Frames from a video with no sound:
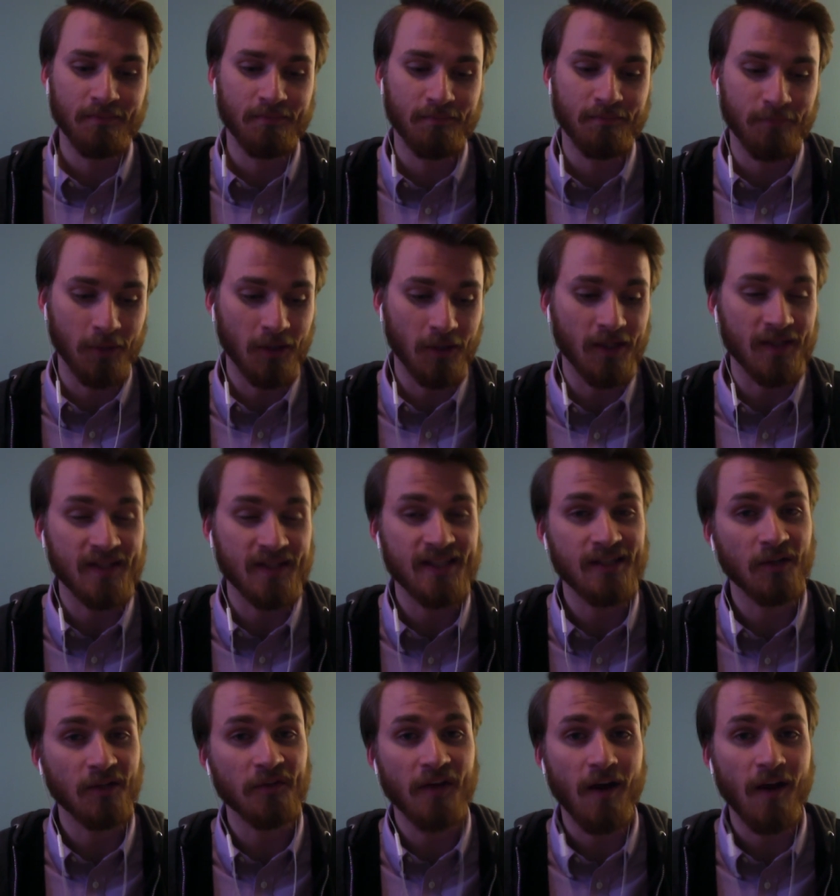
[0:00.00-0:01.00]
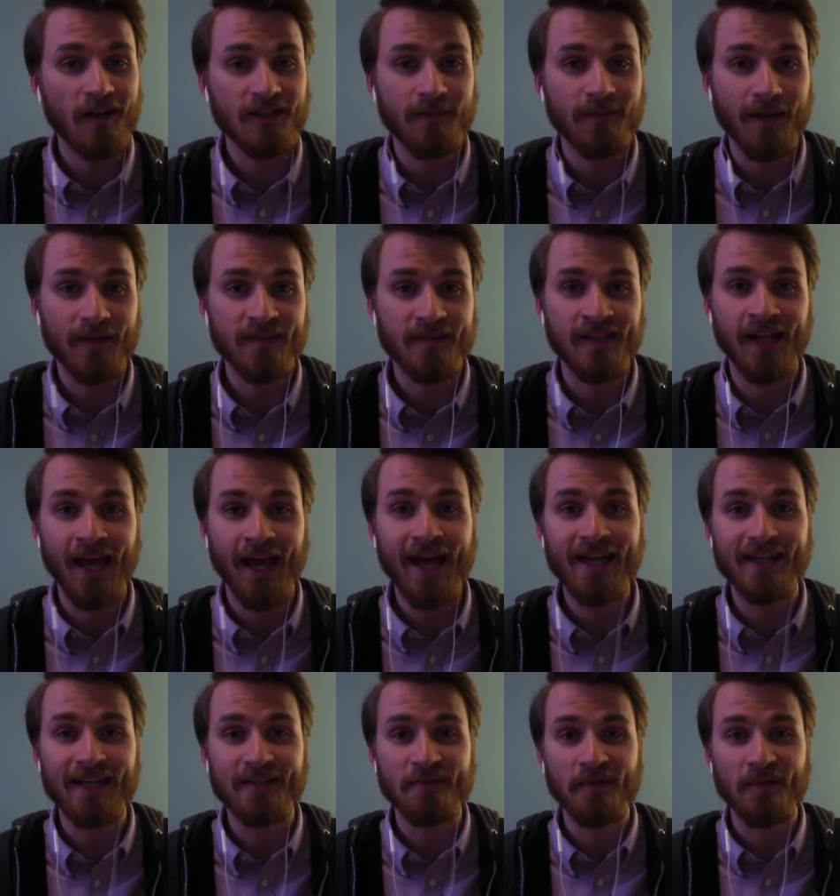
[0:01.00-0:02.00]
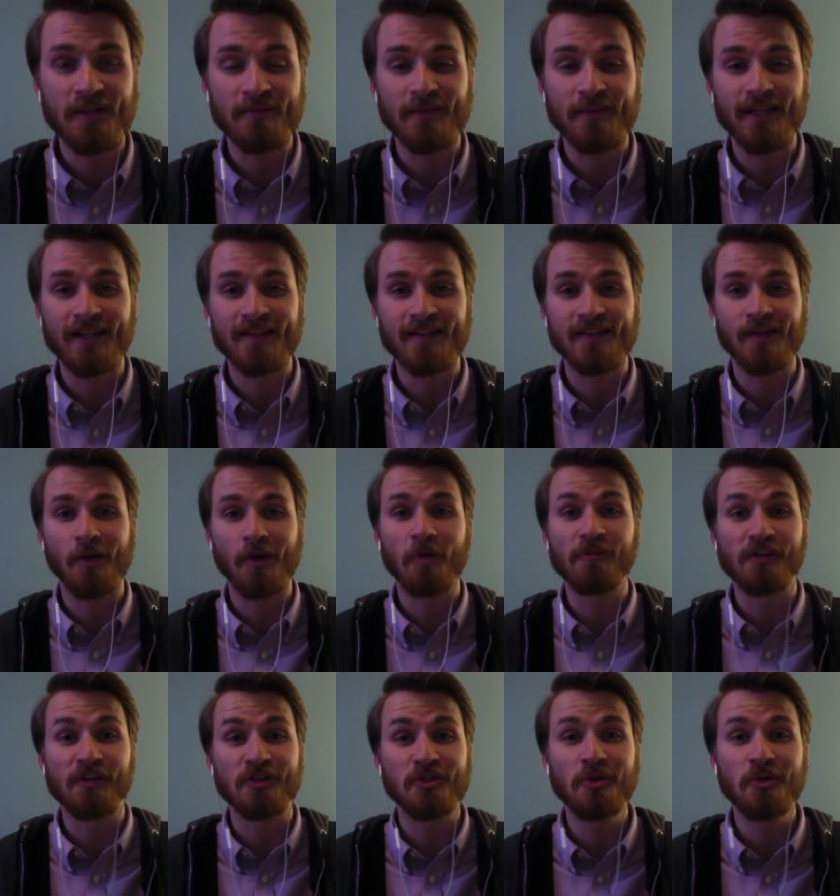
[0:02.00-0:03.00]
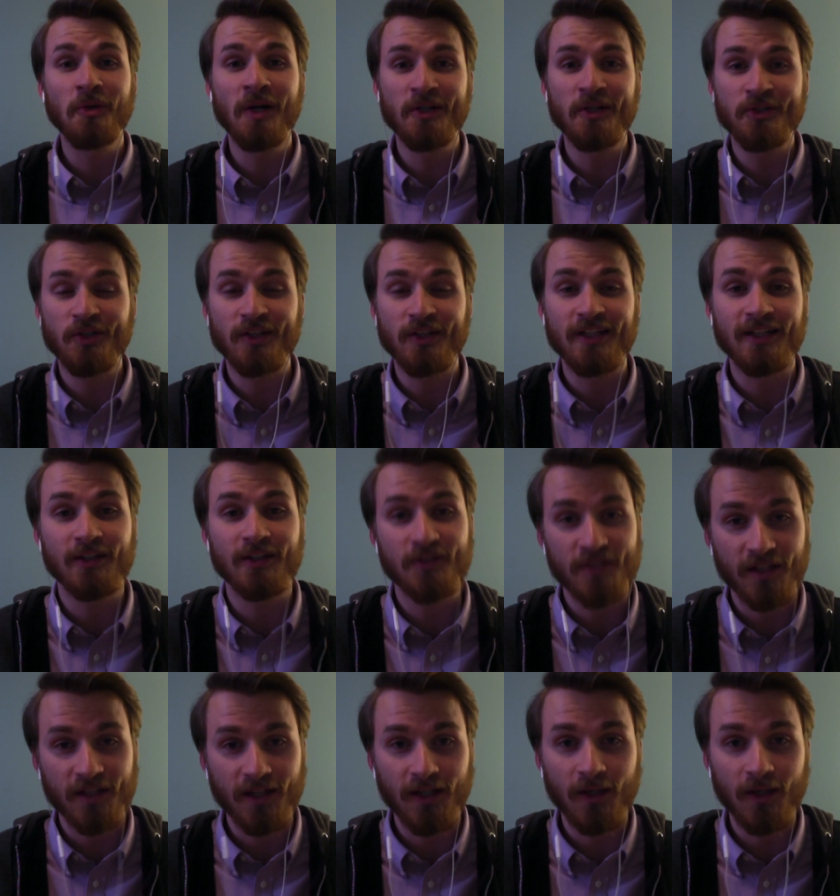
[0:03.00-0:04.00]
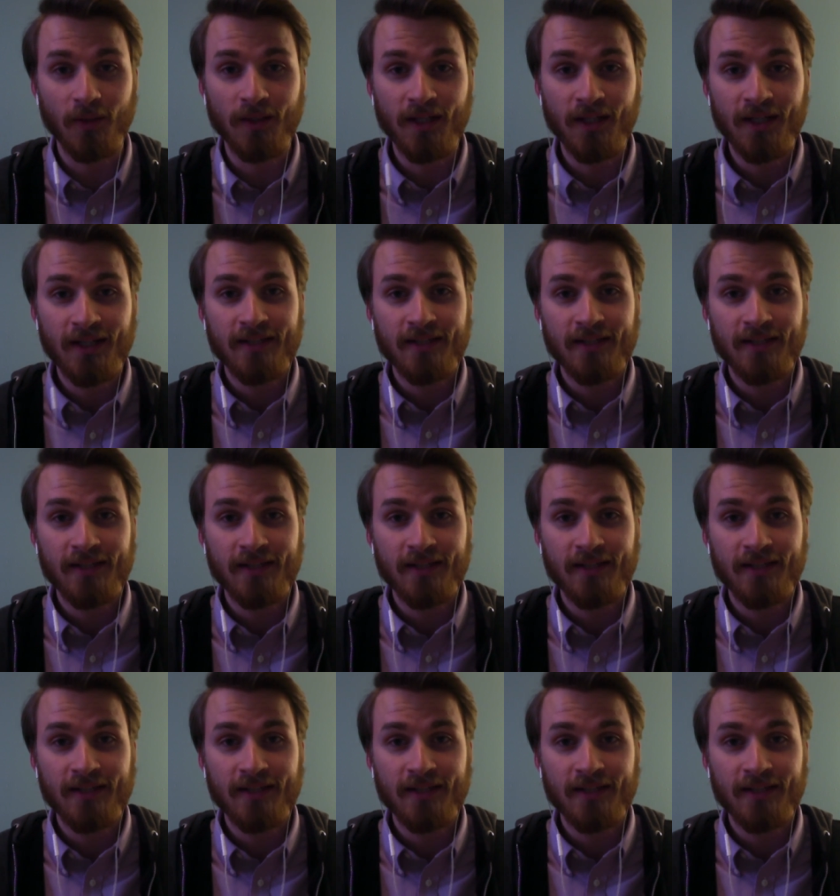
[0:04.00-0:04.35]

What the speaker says: book is still talked about today is because over 200 years ago,